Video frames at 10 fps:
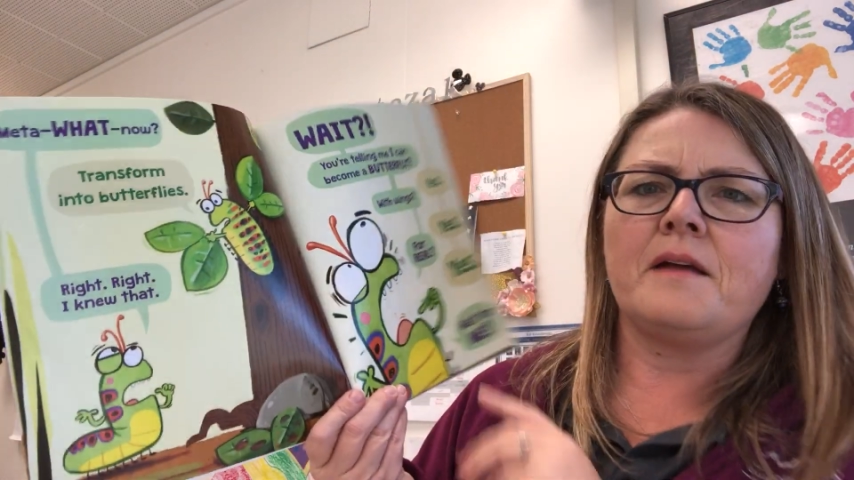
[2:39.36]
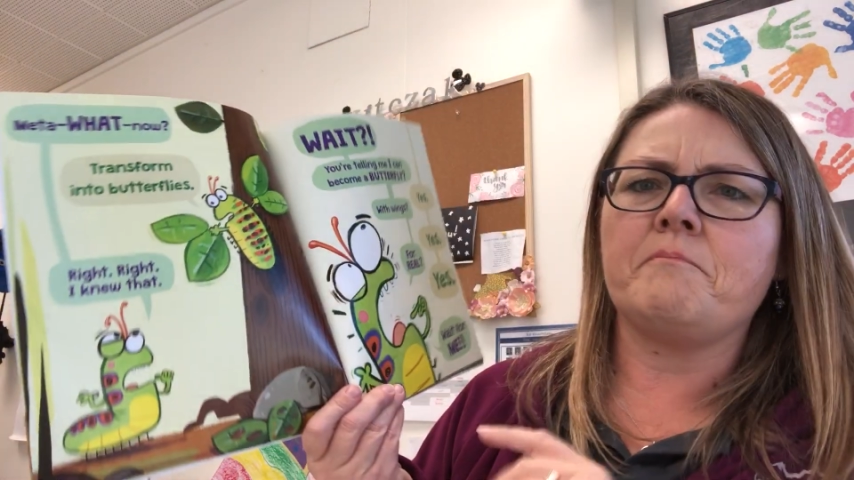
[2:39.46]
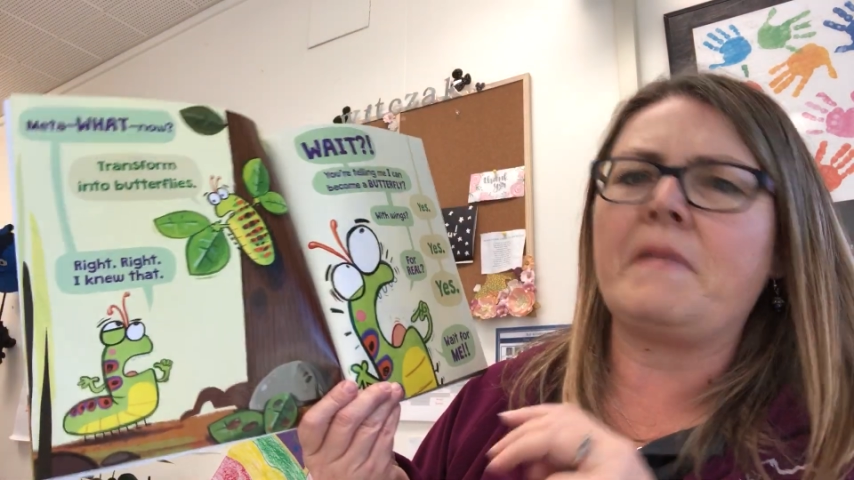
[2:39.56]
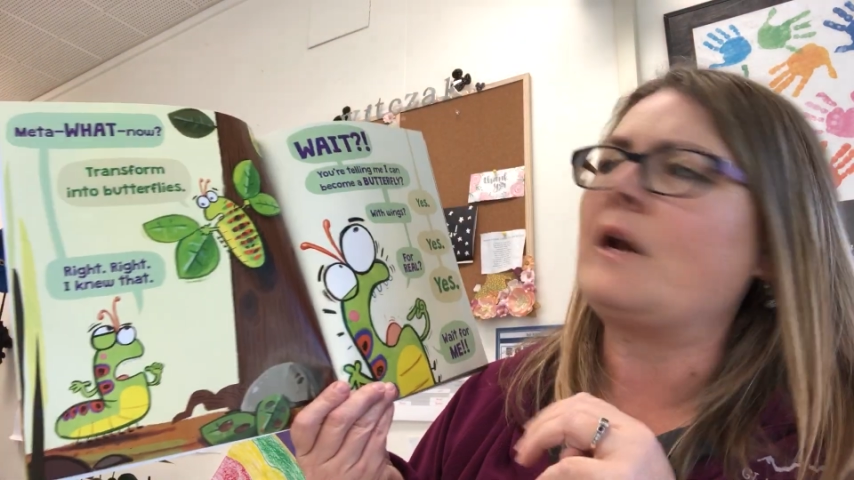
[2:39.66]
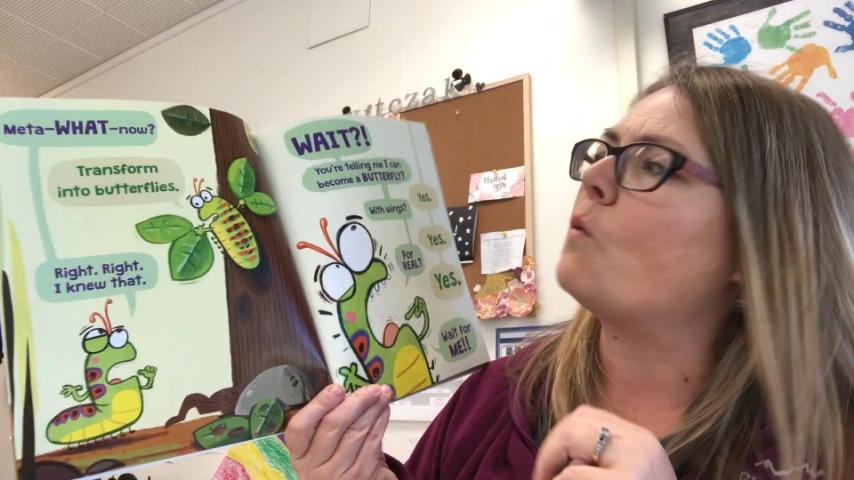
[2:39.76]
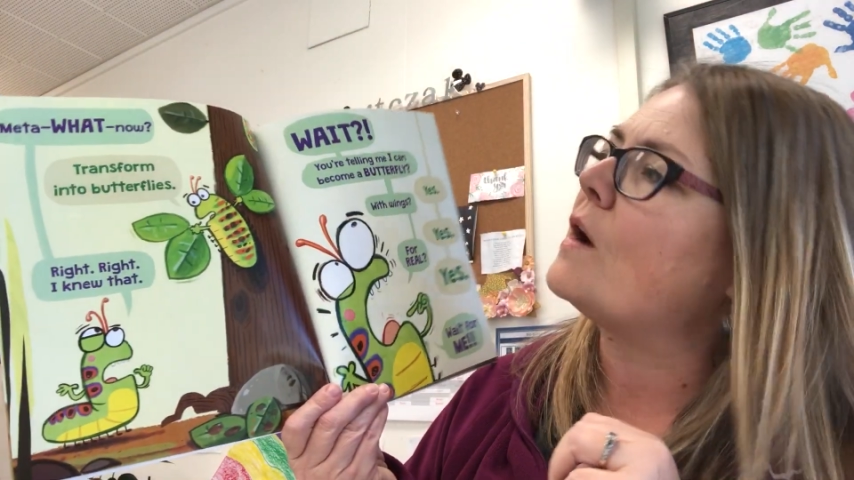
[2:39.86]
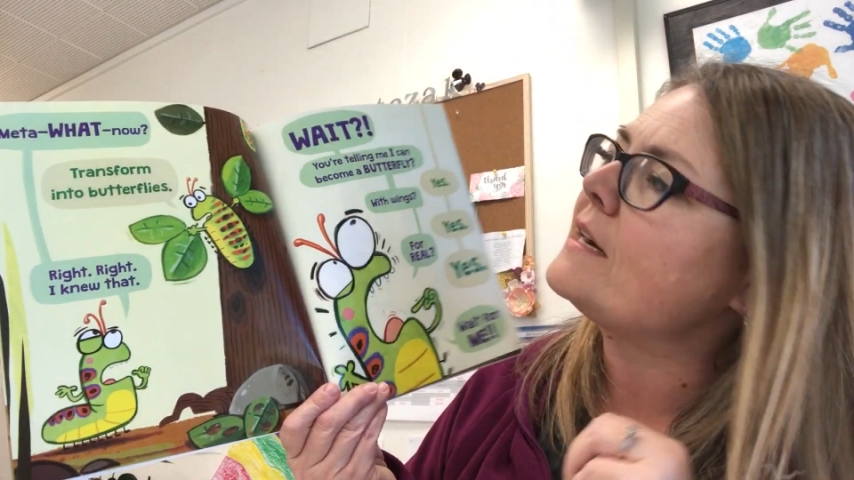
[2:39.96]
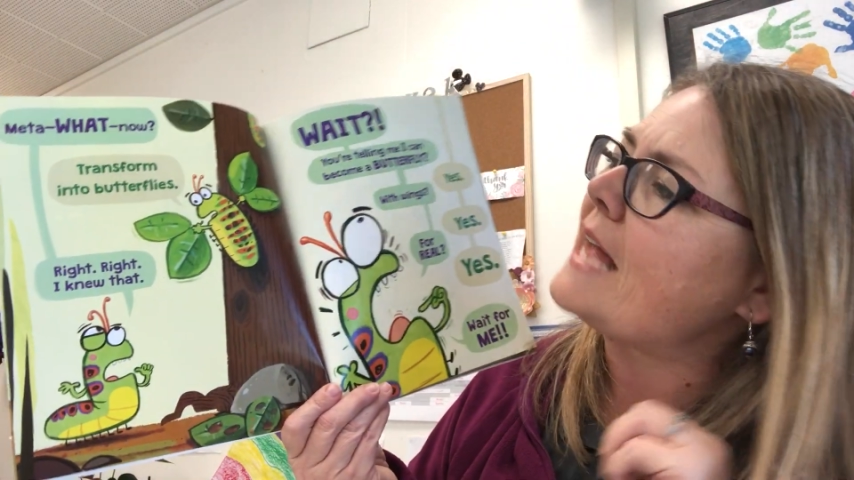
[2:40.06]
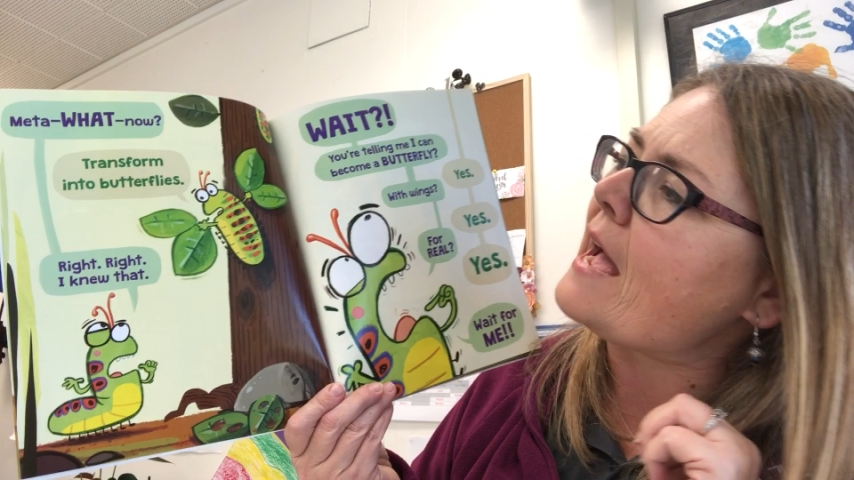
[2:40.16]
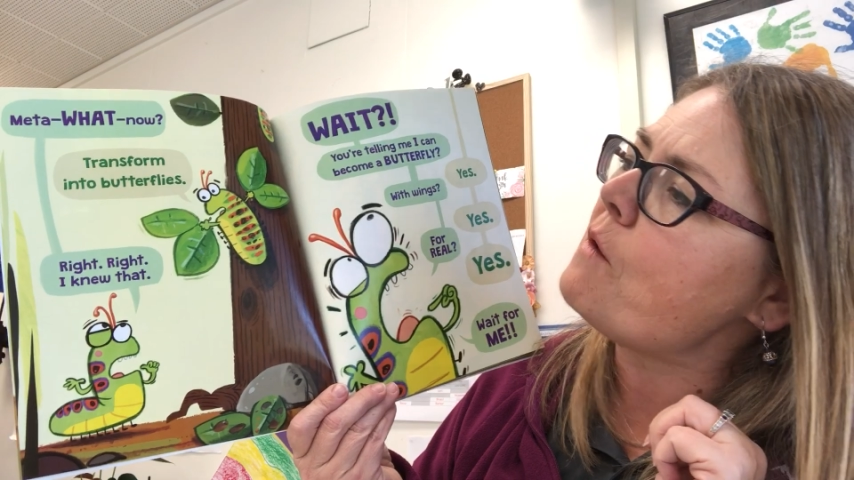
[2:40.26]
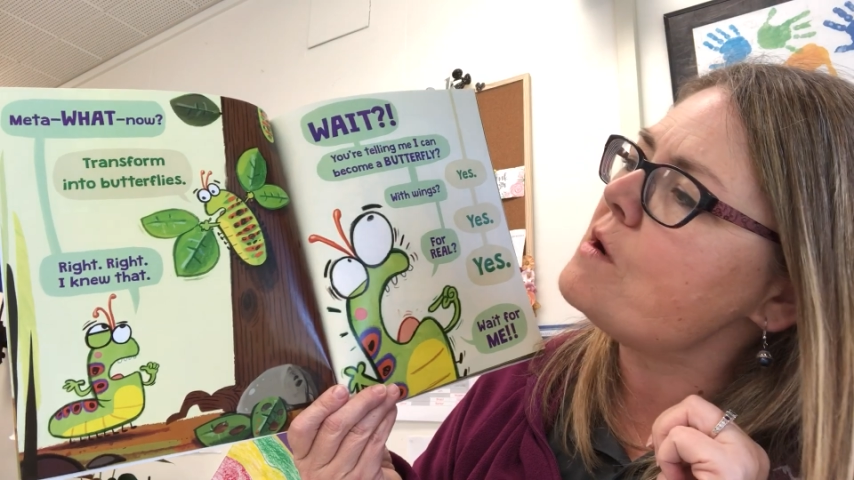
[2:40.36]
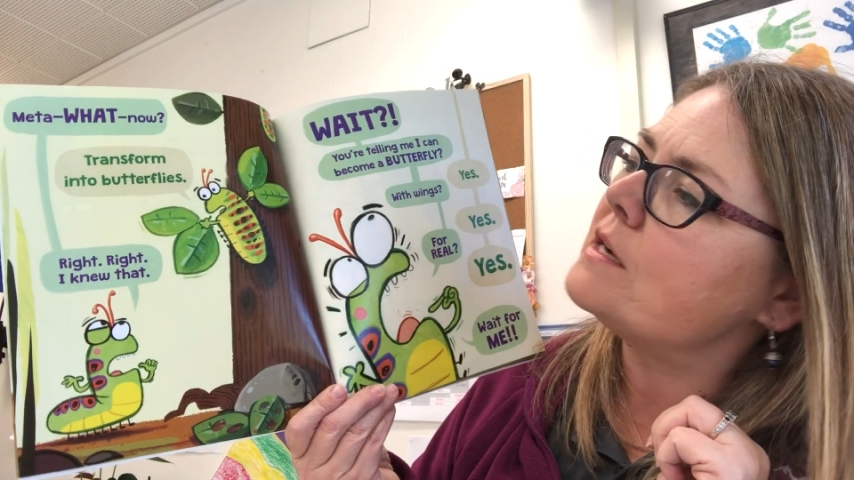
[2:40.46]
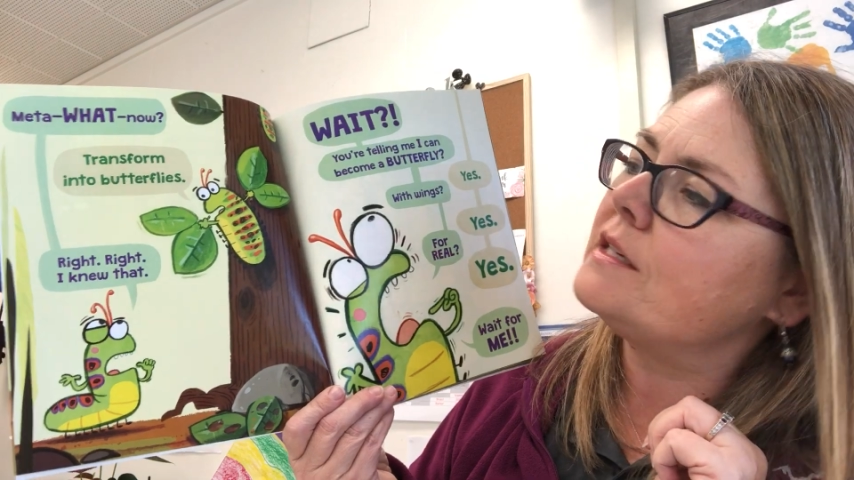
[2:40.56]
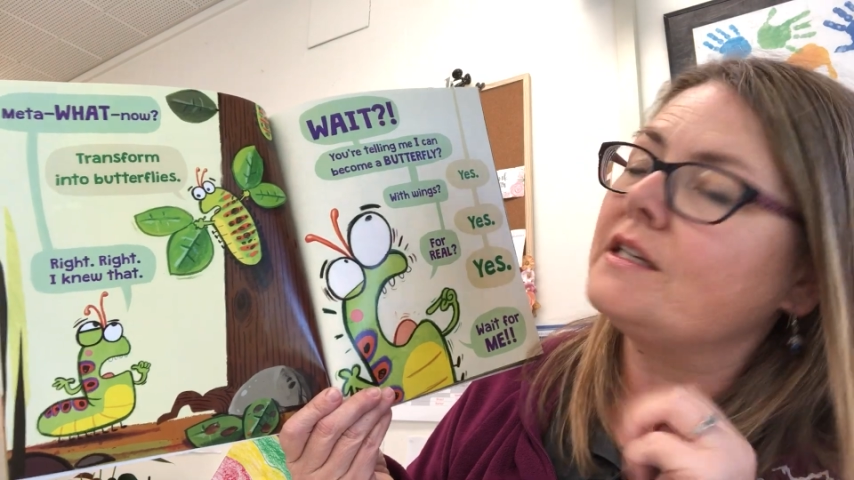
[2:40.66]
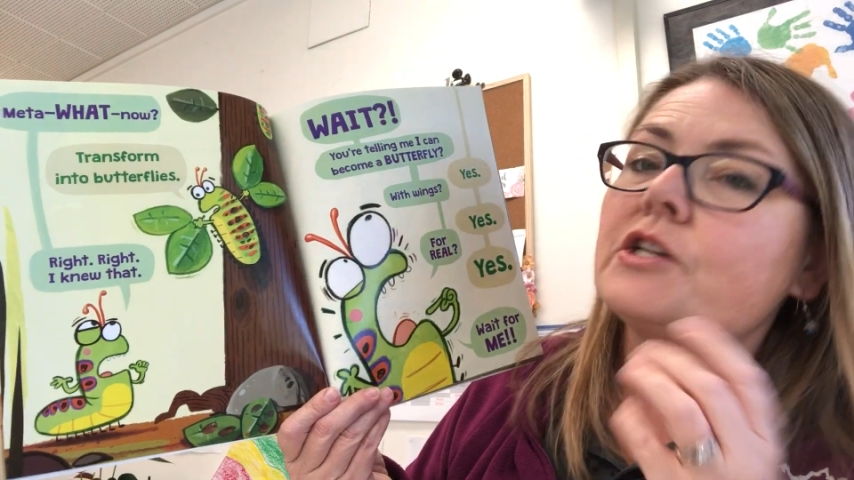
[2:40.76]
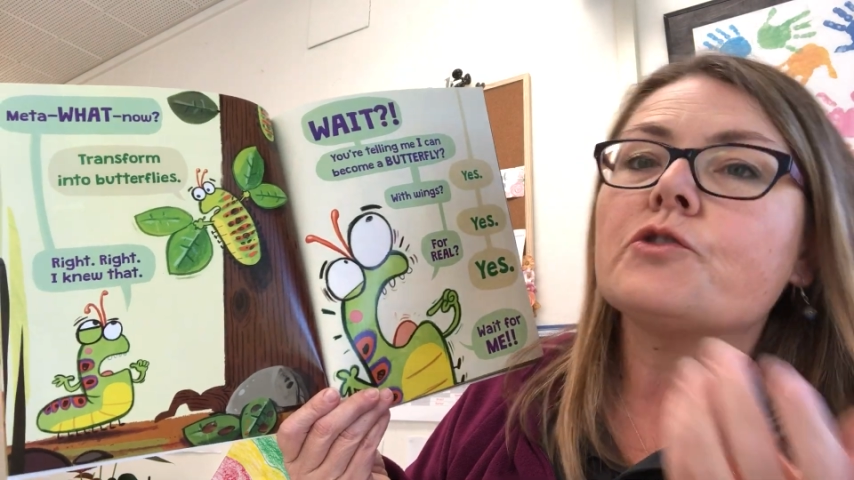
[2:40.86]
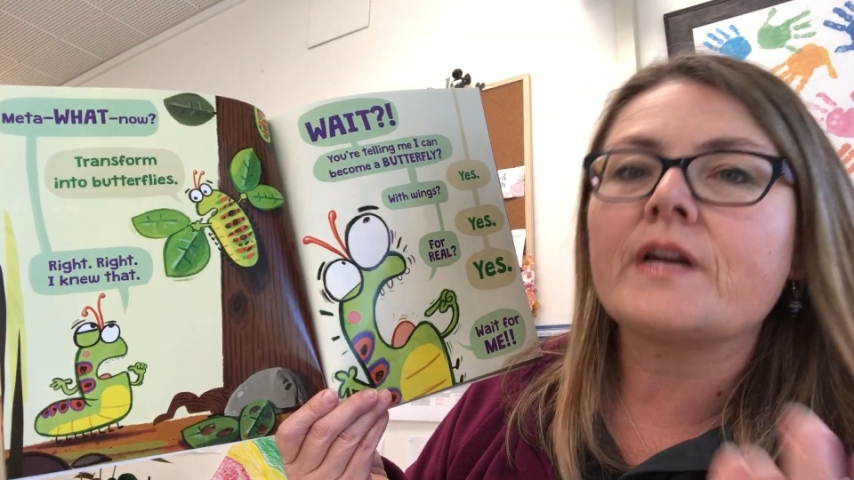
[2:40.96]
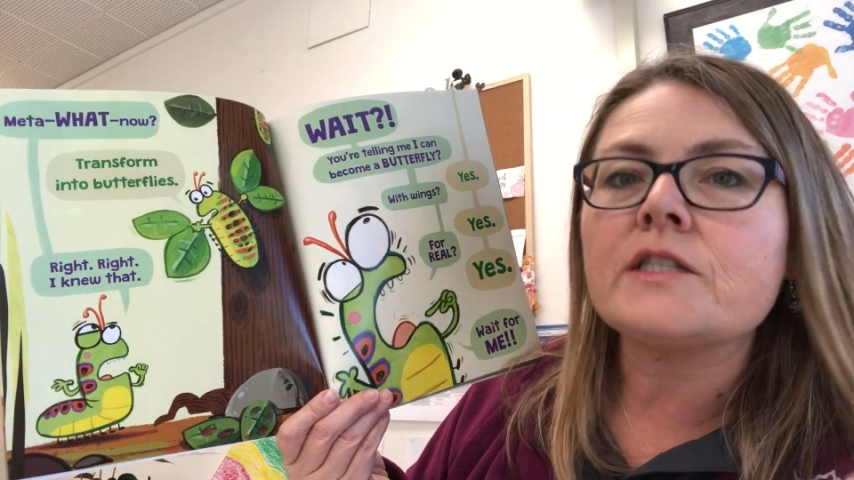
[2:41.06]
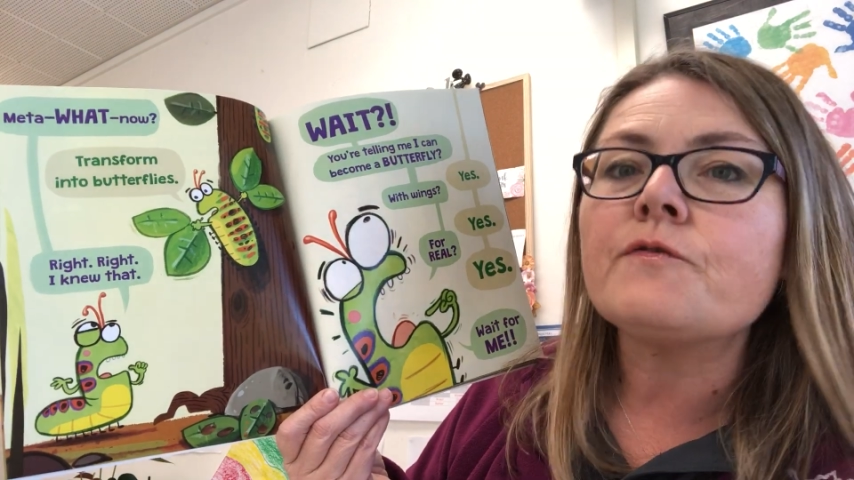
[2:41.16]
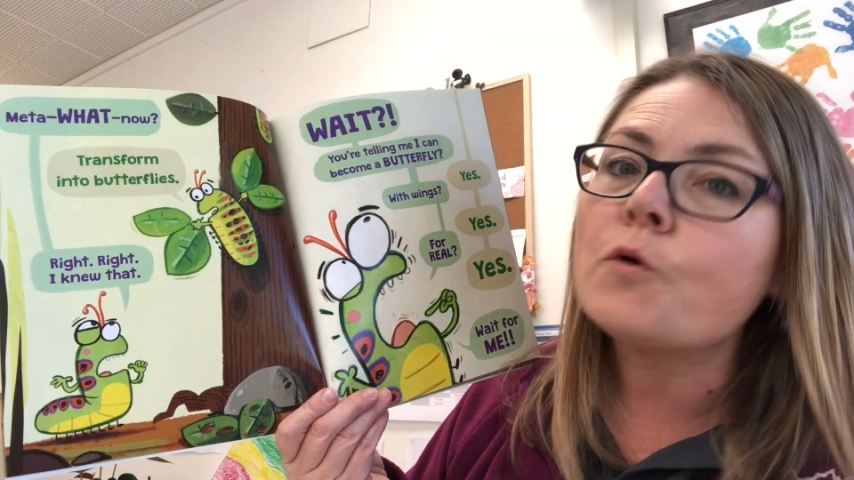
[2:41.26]
Meta what now?
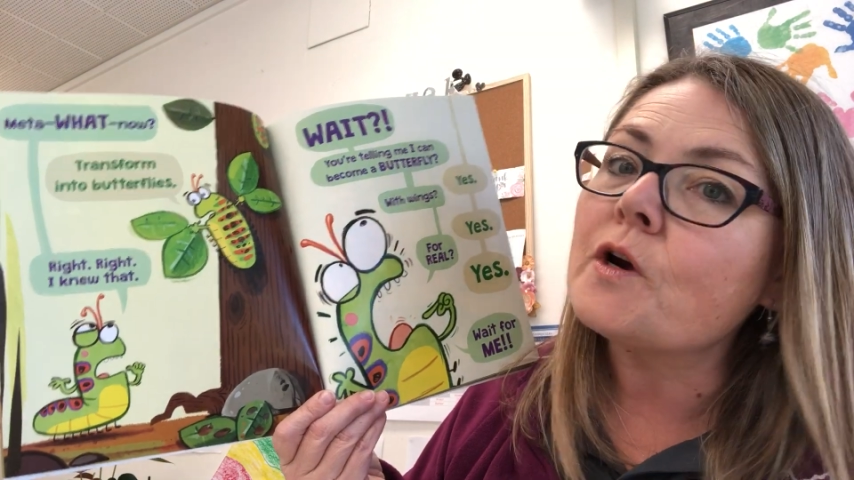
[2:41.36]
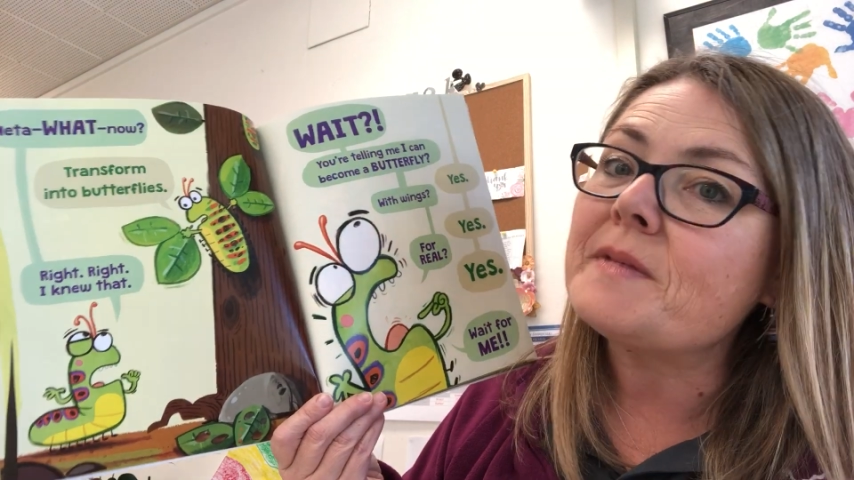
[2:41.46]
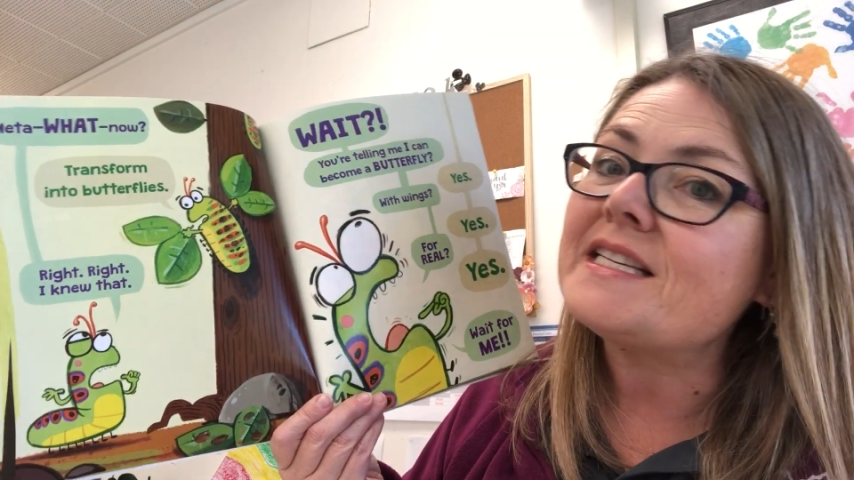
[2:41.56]
Transform